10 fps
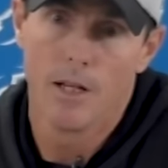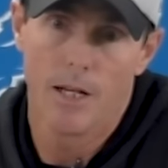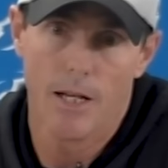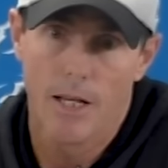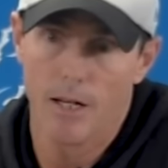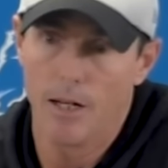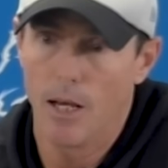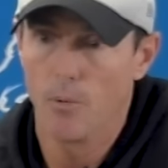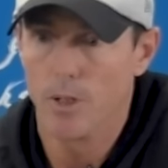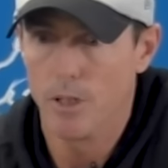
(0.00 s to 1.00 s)
And
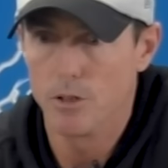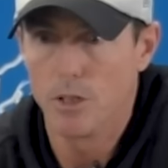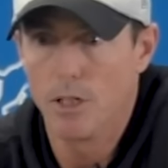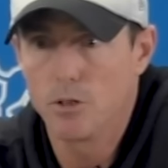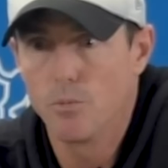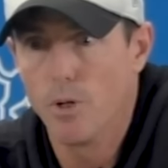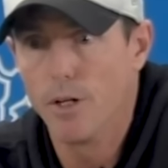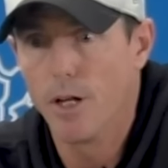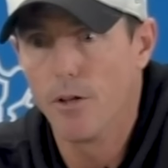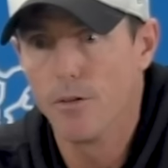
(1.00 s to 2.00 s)
now we get a chance to
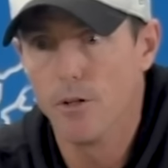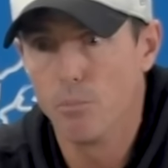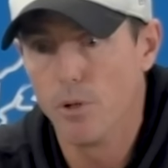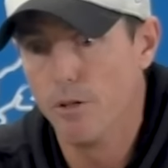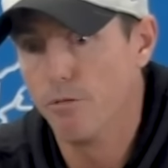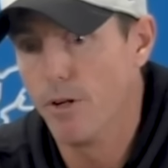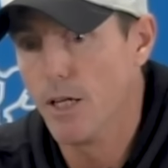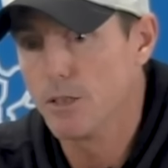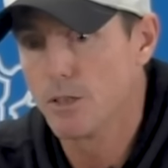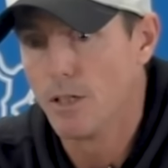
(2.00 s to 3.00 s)
run down there and play
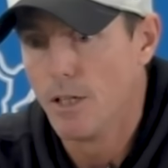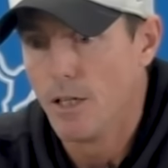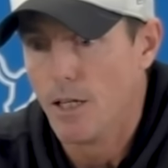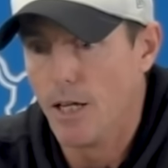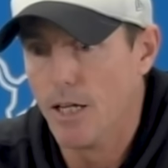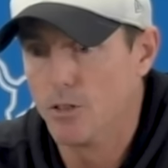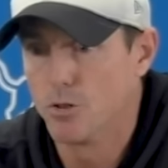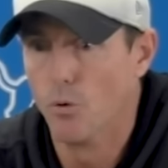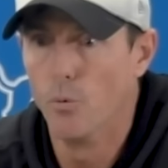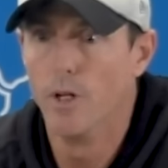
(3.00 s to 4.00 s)
fast. And
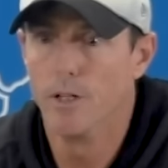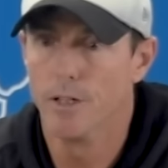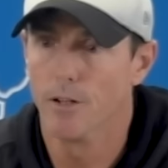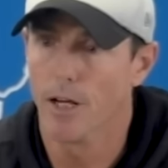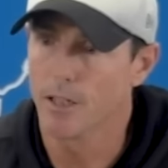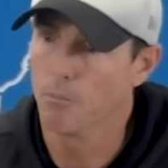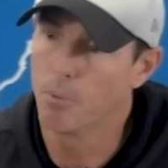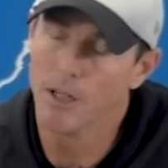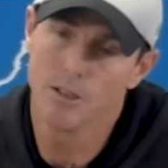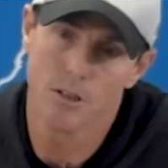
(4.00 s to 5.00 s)
so really, like, it
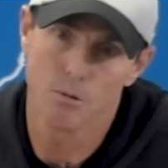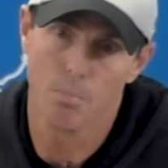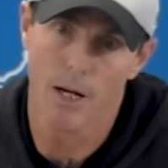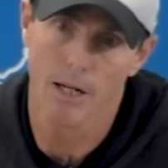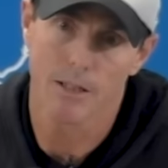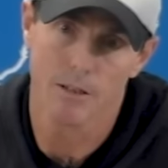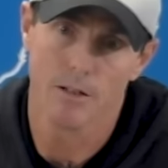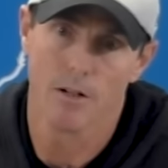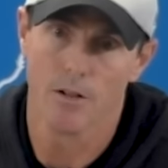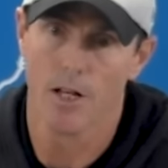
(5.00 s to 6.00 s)
pays us back in
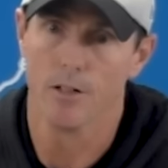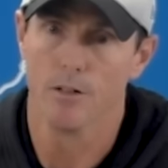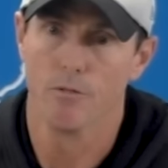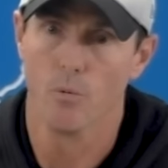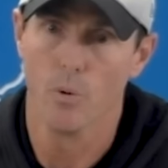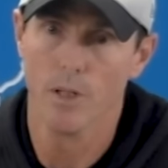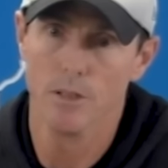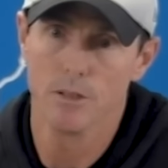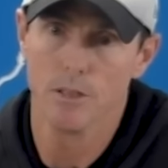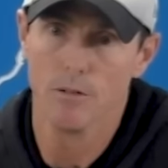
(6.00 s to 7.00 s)
a lot of different
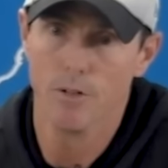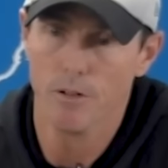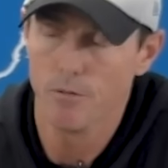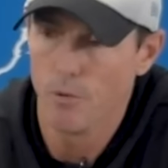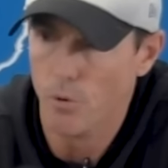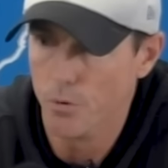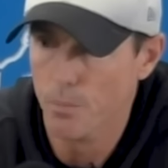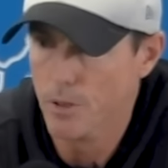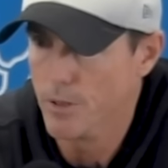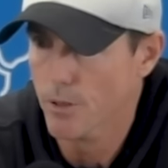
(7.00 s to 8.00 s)
ways, even if
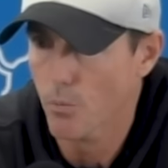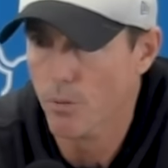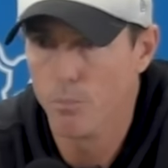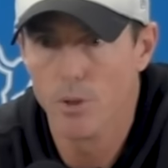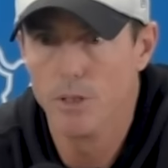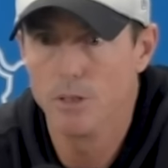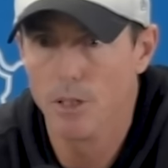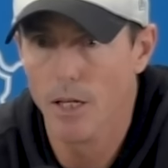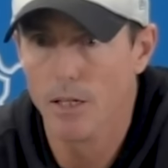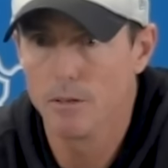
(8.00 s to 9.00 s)
ultimately the one play is
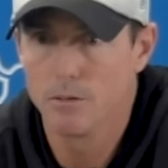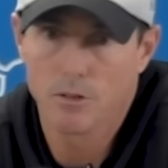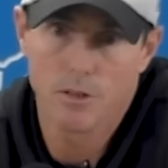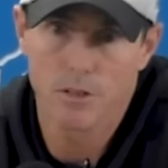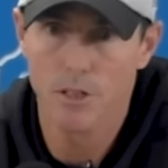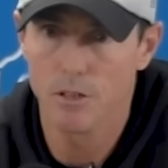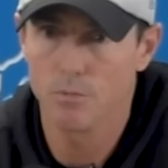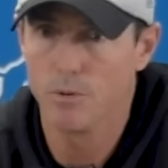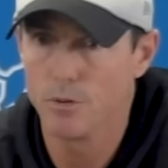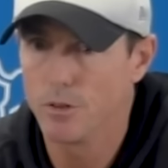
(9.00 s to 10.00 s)
not
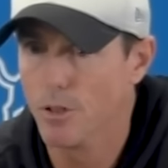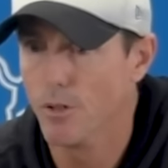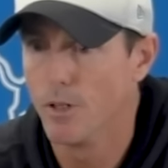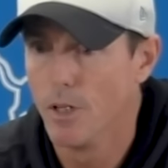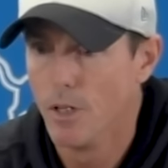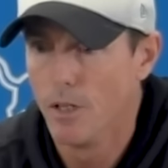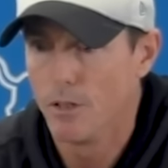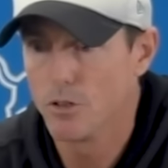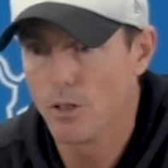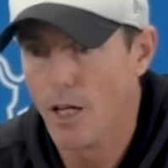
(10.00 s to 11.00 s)
successful. So
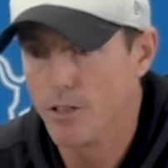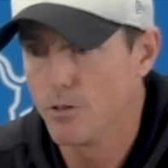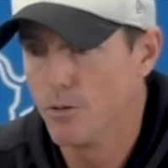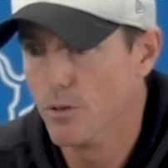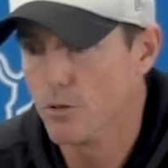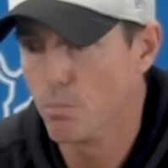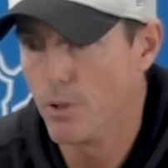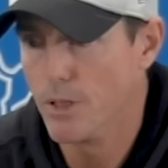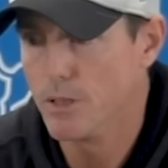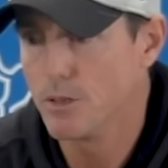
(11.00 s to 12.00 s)
there's a lot to those
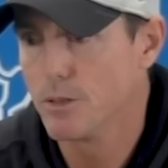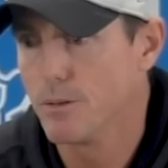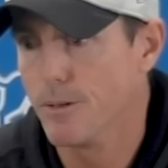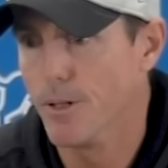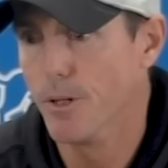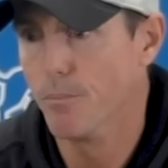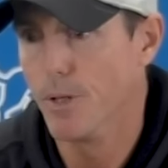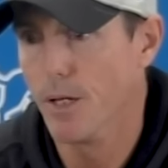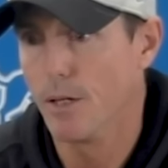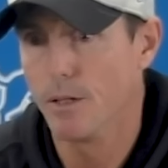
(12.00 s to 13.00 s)
plays
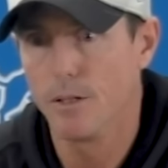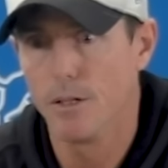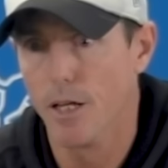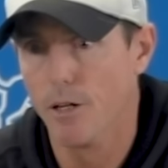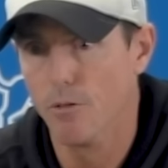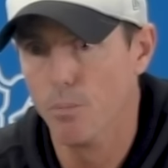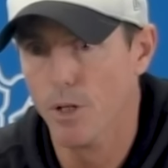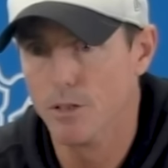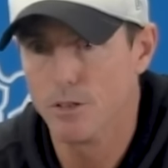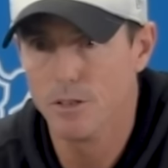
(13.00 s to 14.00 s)
that not
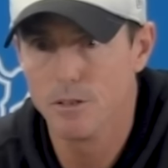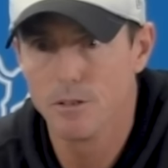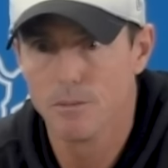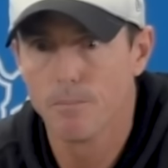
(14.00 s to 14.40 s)
everybody sees.